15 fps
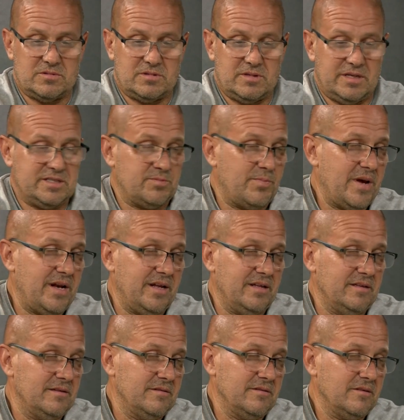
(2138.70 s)
it's been
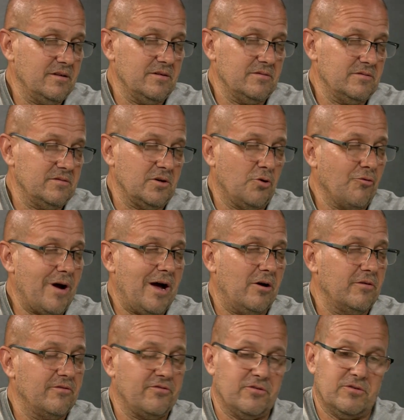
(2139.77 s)
in the
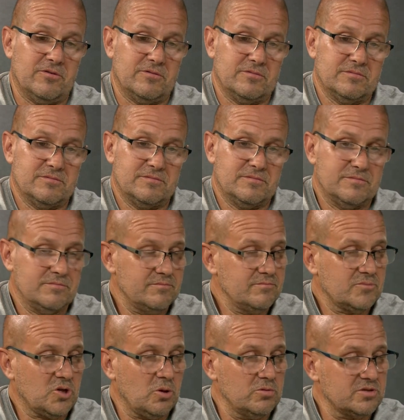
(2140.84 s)
ground for
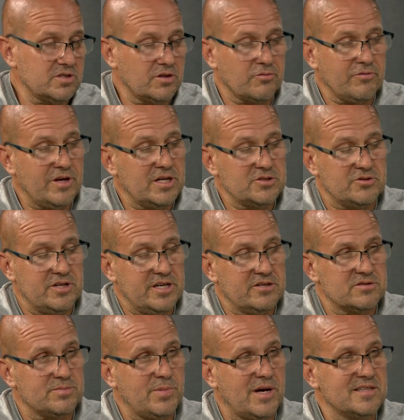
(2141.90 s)
close to 300
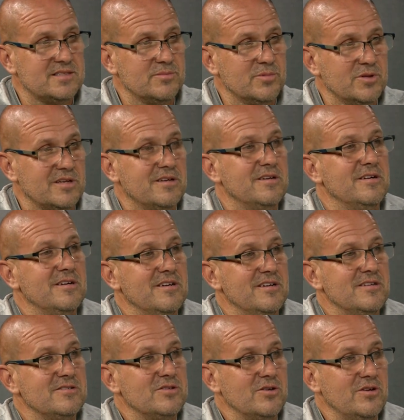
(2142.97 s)
years possibly.
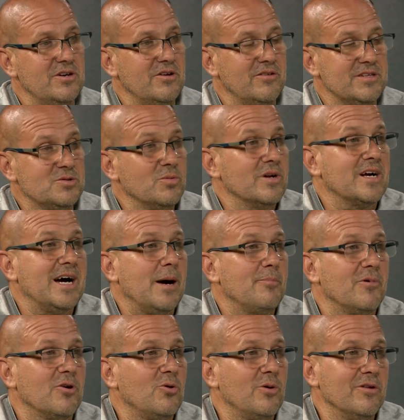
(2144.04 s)
So, you know, that's what a
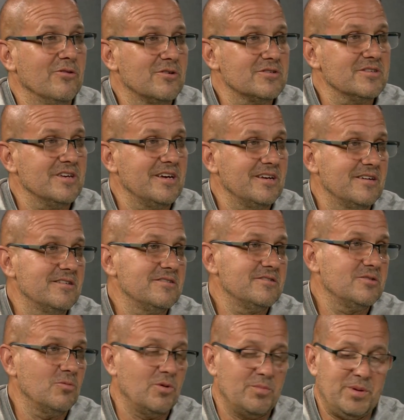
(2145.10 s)
copper coin looks like.
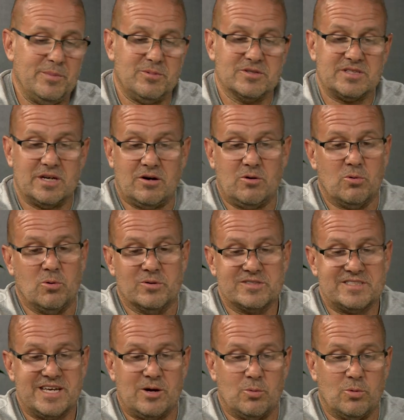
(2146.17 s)
So when people say, oh, well, what's
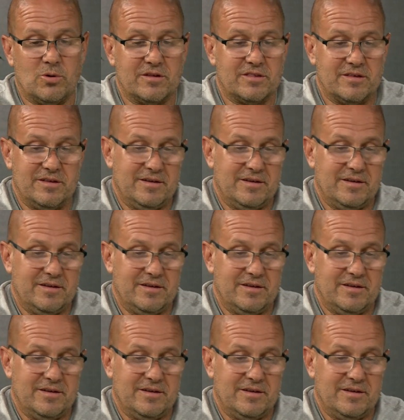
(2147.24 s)
that worth?